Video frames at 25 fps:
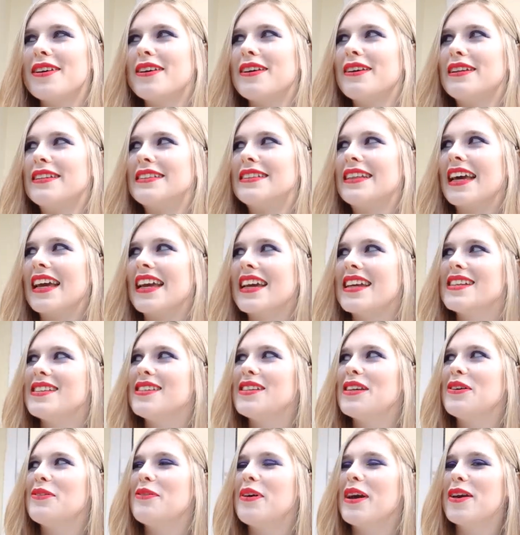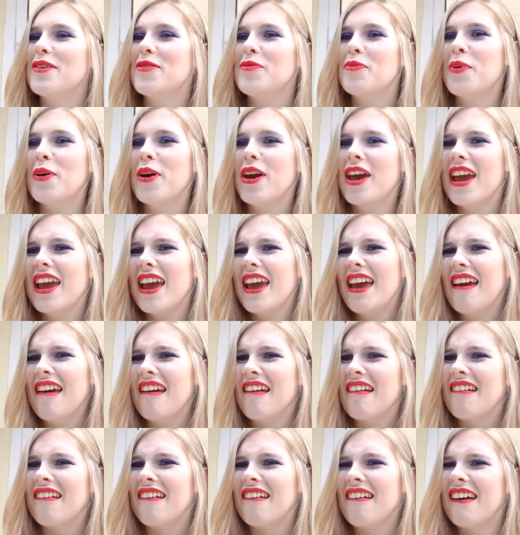Is that easier way of putting it?
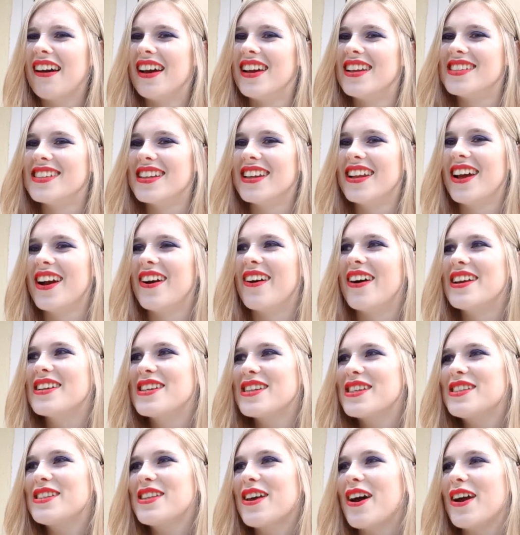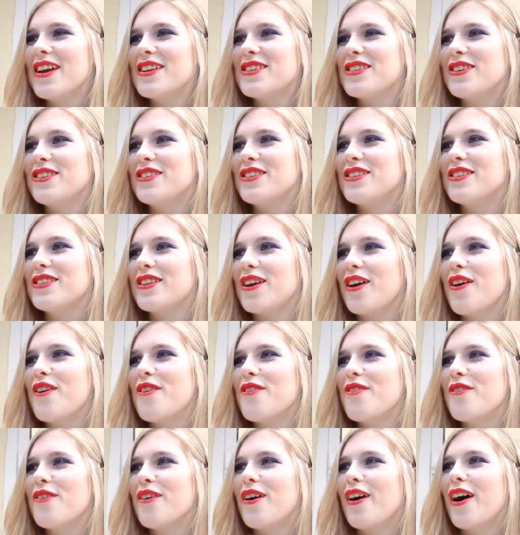I don't know. I just
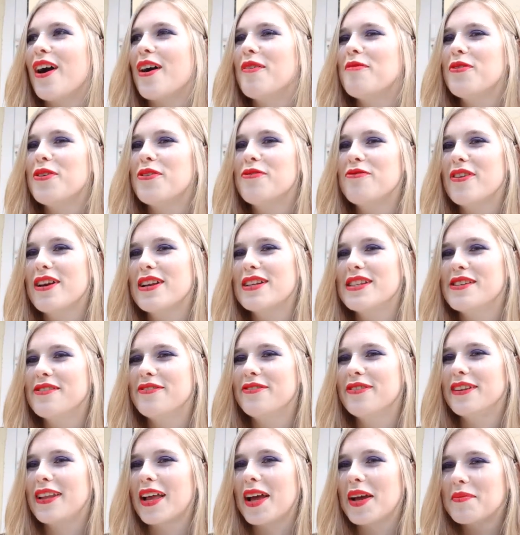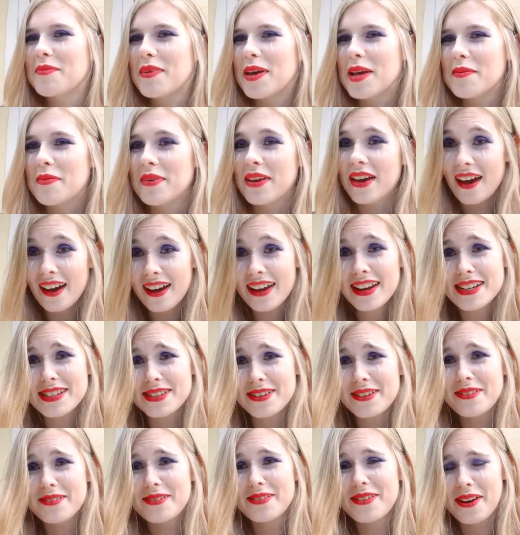don't. I'm not ready for that. Maybe. I
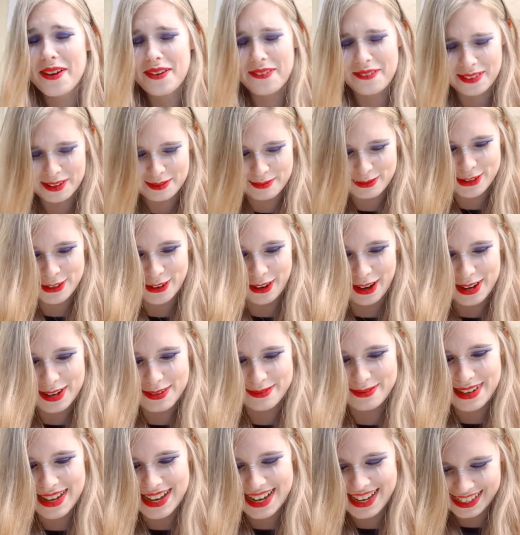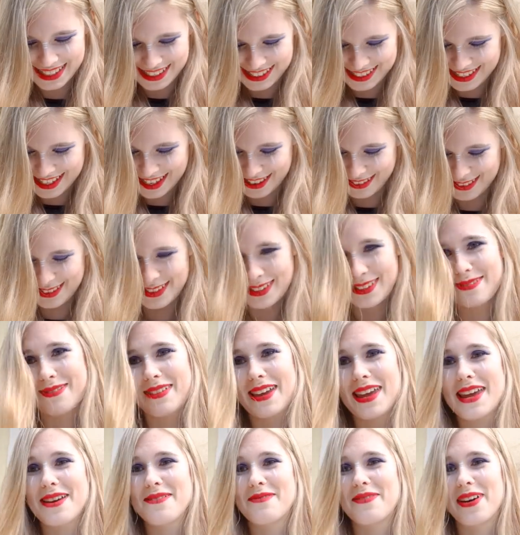don't know. I'm trying to make it sound
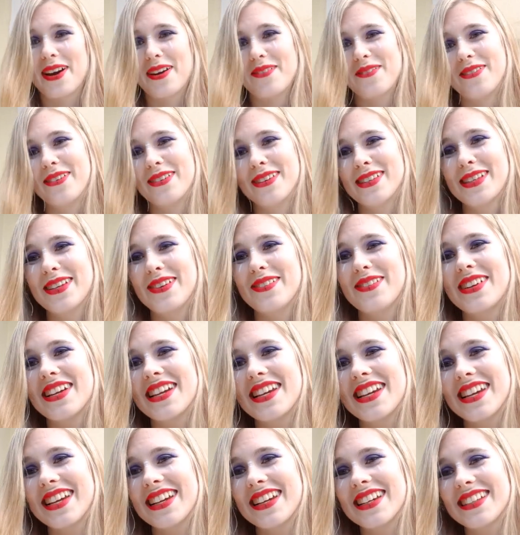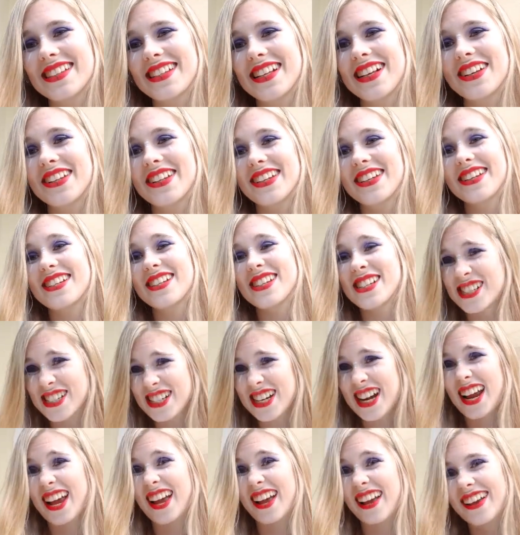sweet, but I'm also making it sound like
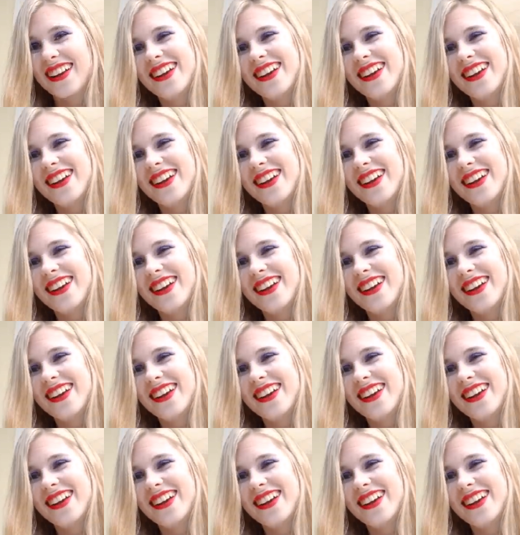shit.